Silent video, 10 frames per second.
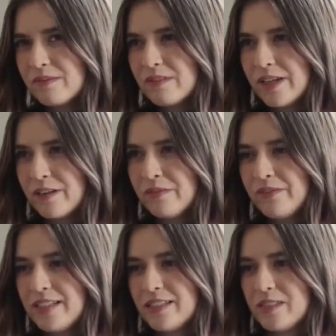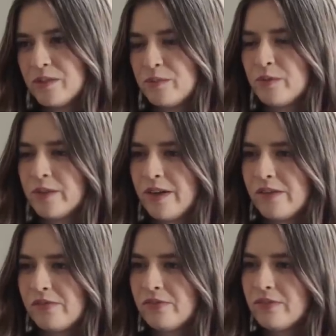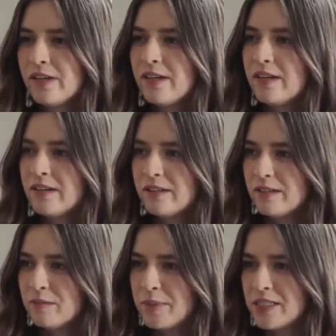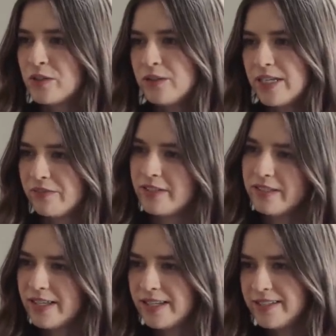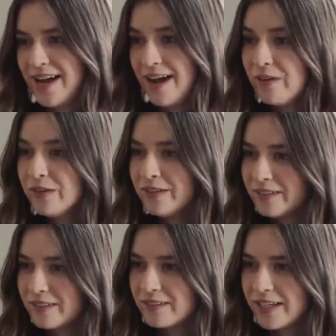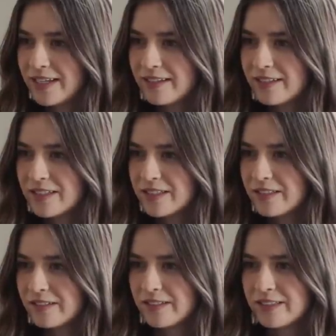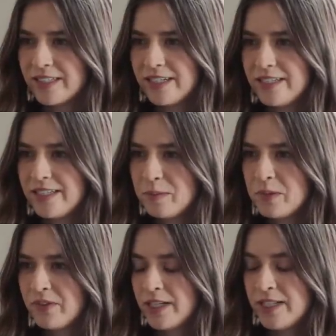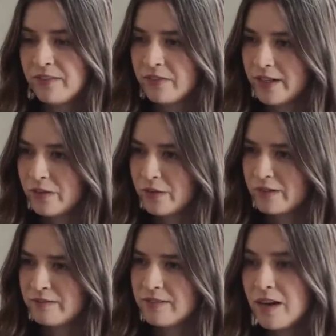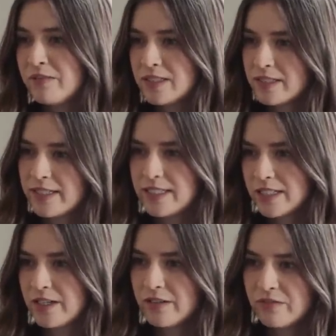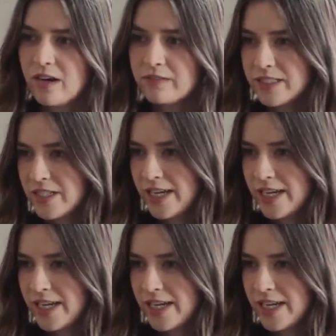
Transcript: Their faces would have been so different than now. Yeah. Like, because the city seems very different, or obviously it's going to evolve and